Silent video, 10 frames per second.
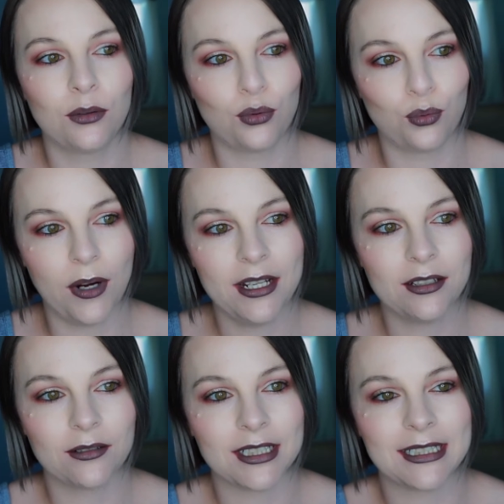Reds
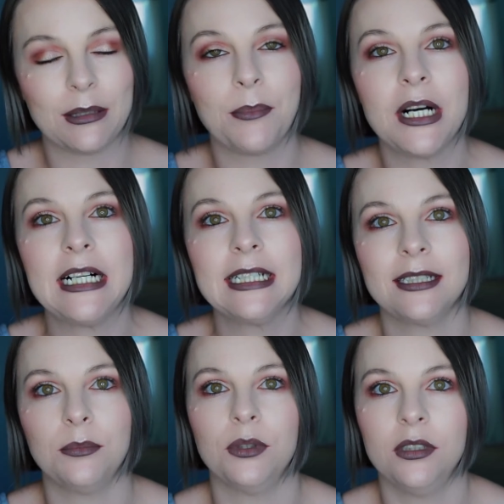are like
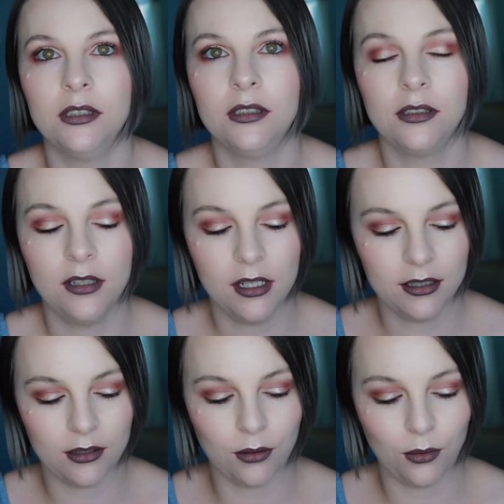impossible.
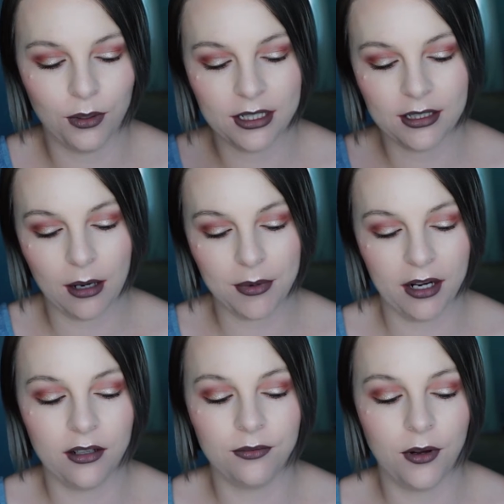So I'm
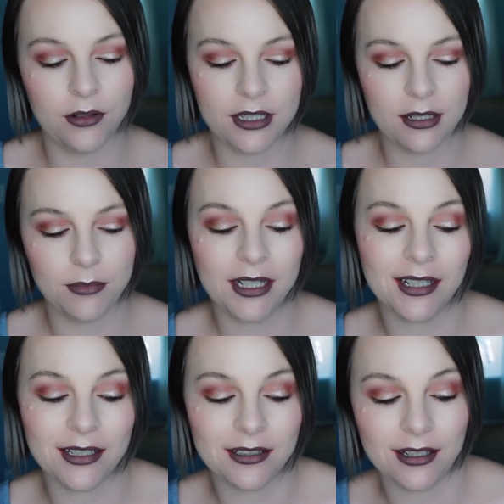not going to fault it
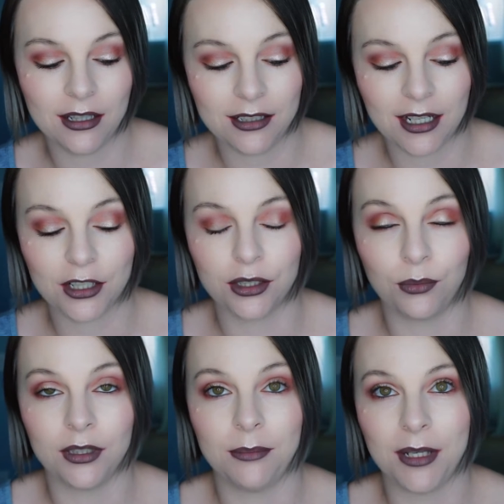because it's actually
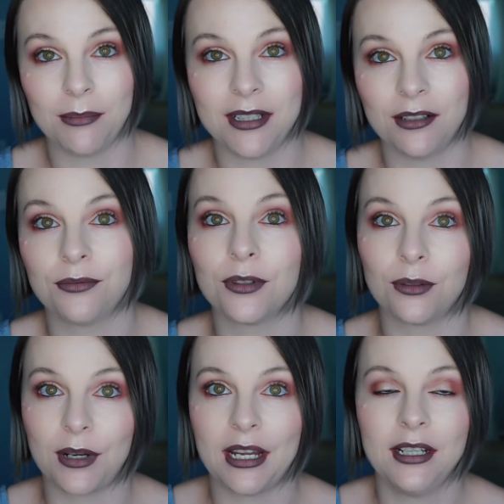really pigmented for a
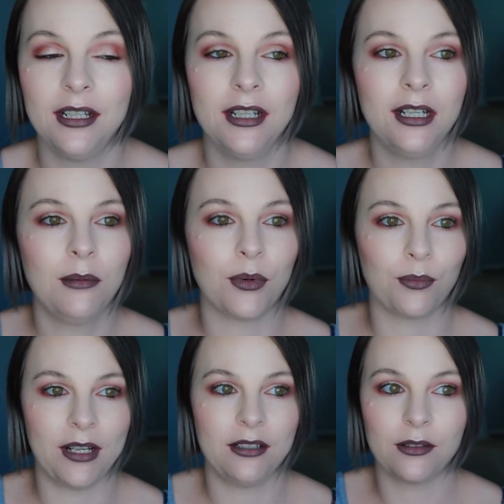red, but
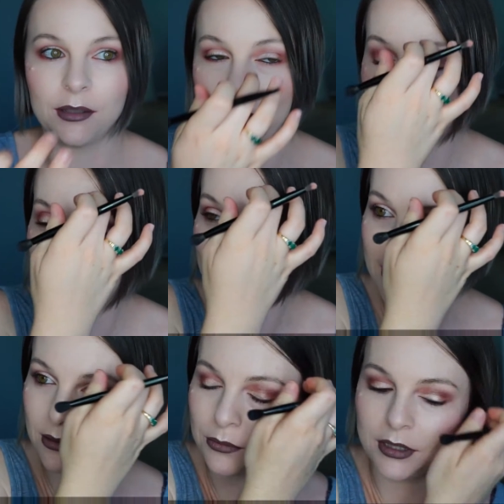reds
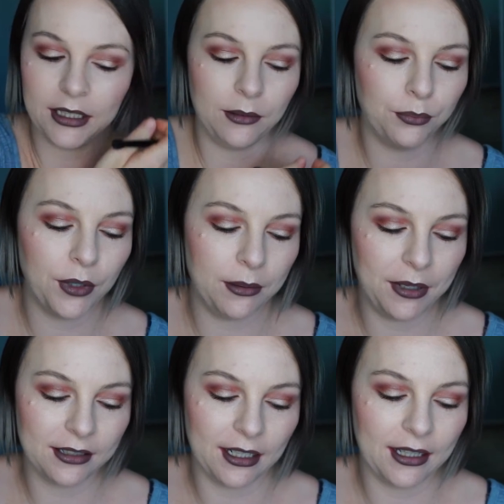and really bright
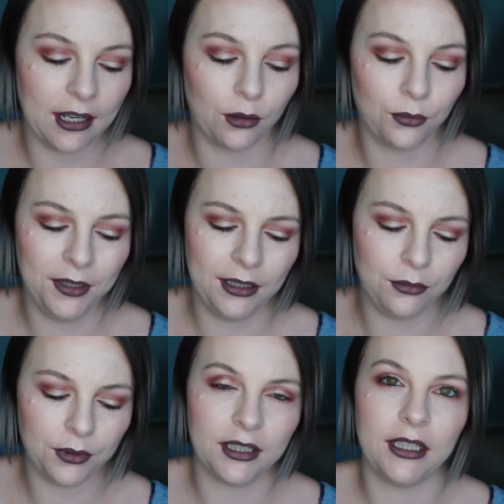pinks like that are
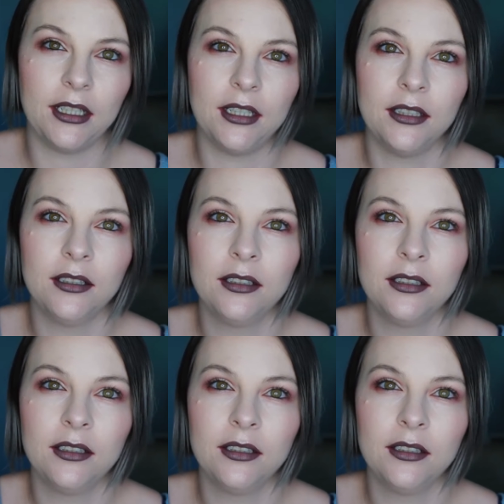really